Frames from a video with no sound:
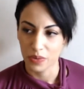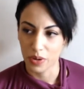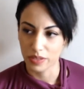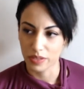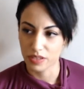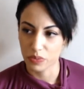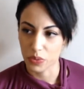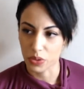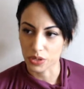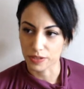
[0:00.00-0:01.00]
what's the
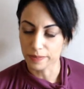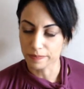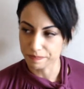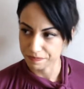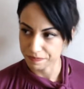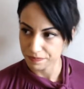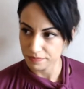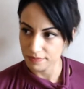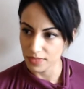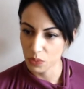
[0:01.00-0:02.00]
word,
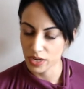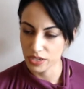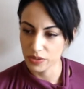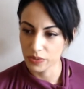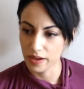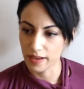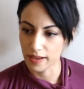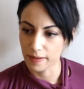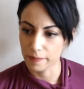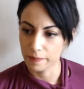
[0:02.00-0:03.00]
where he
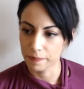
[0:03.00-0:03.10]
was